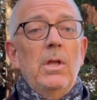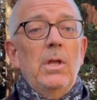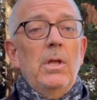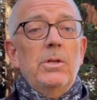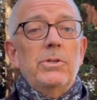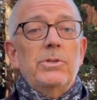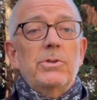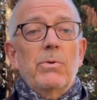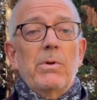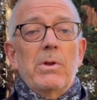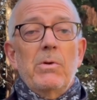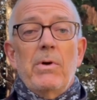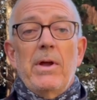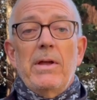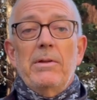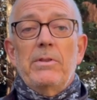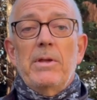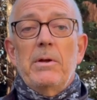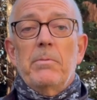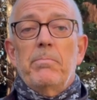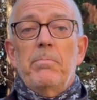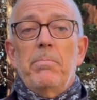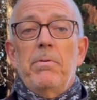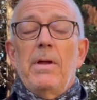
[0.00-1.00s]
So anyway,
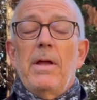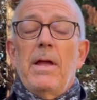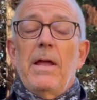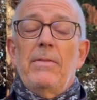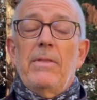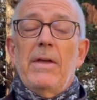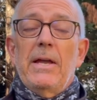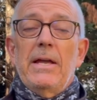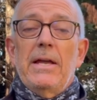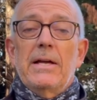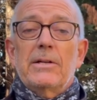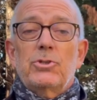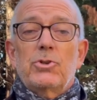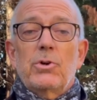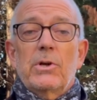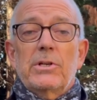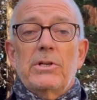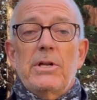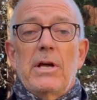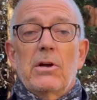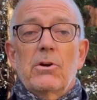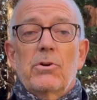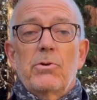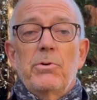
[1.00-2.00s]
they tricked
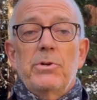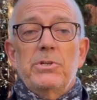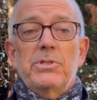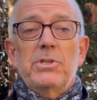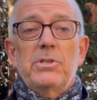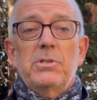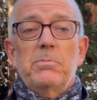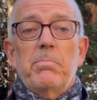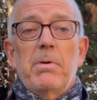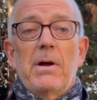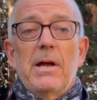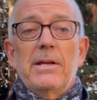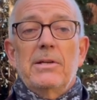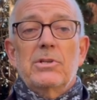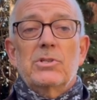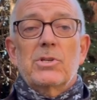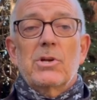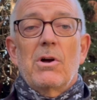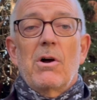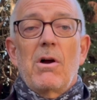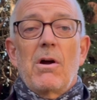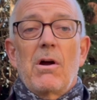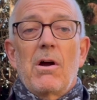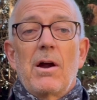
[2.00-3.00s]
out Chris's bike,
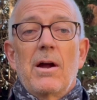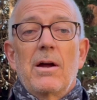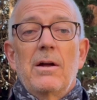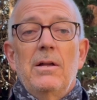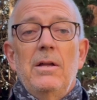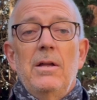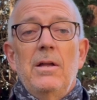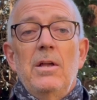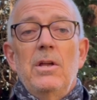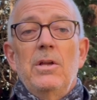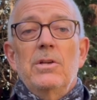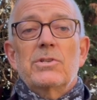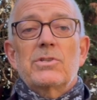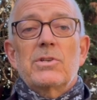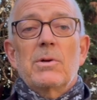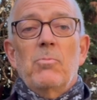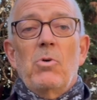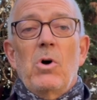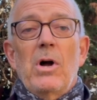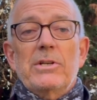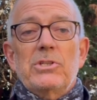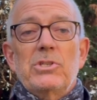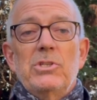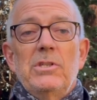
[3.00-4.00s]
Sahara. So I'm
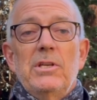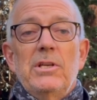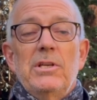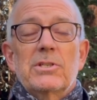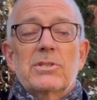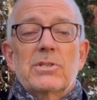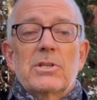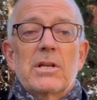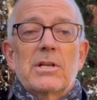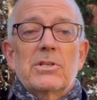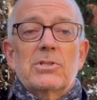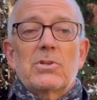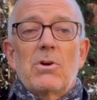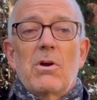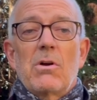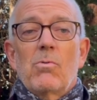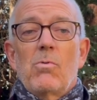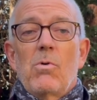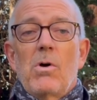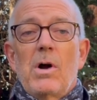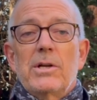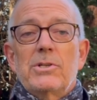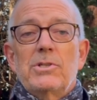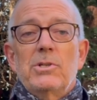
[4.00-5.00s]
watching this and I started
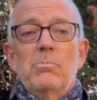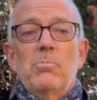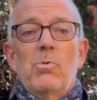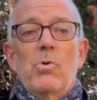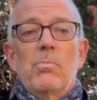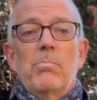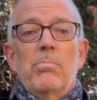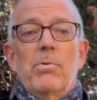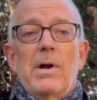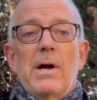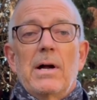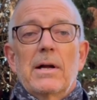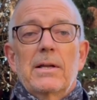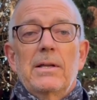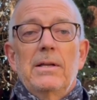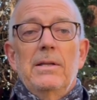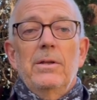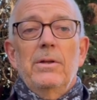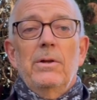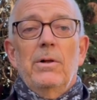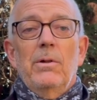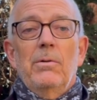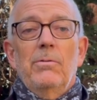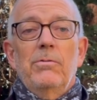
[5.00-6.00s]
watching more Brock
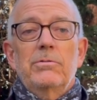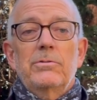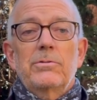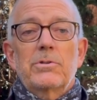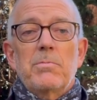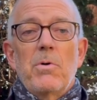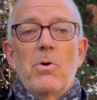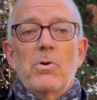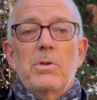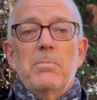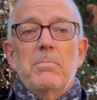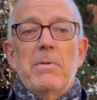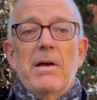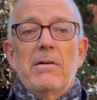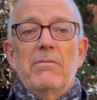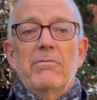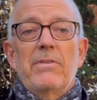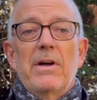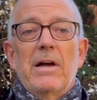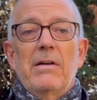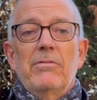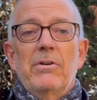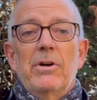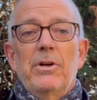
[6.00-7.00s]
Gill, Smoky Mountain
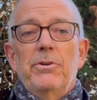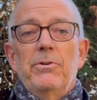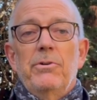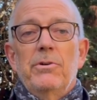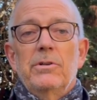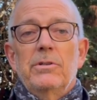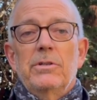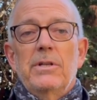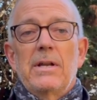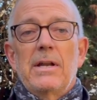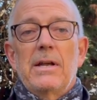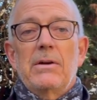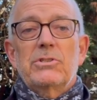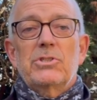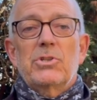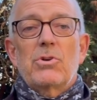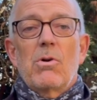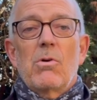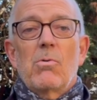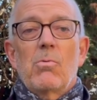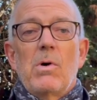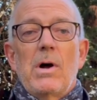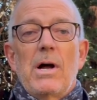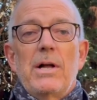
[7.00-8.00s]
500. Then I
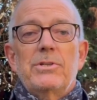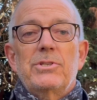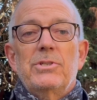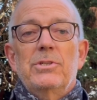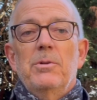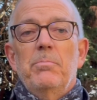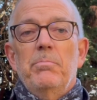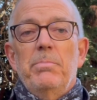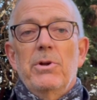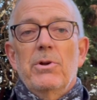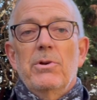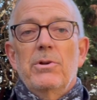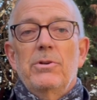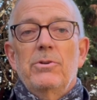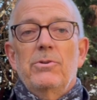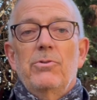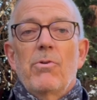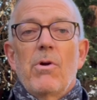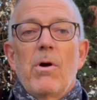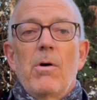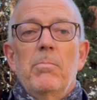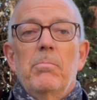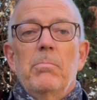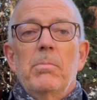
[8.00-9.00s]
started watching the Bearded
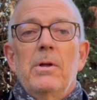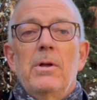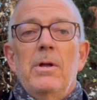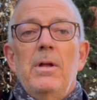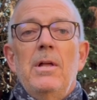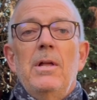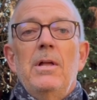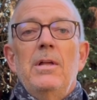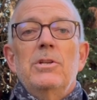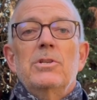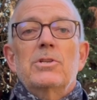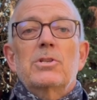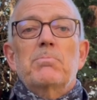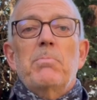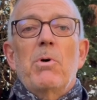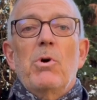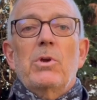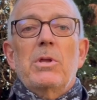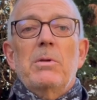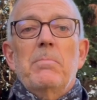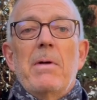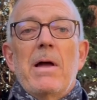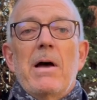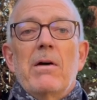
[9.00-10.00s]
Grump,
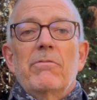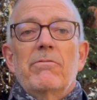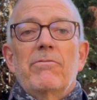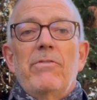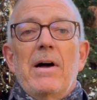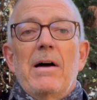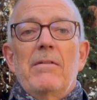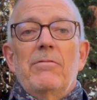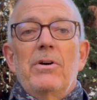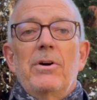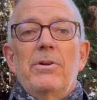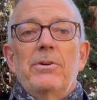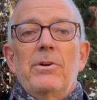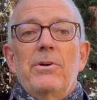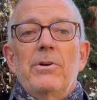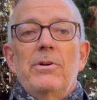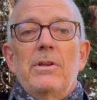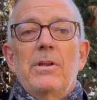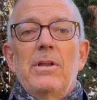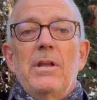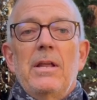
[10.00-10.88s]
Smoky Mountain 500.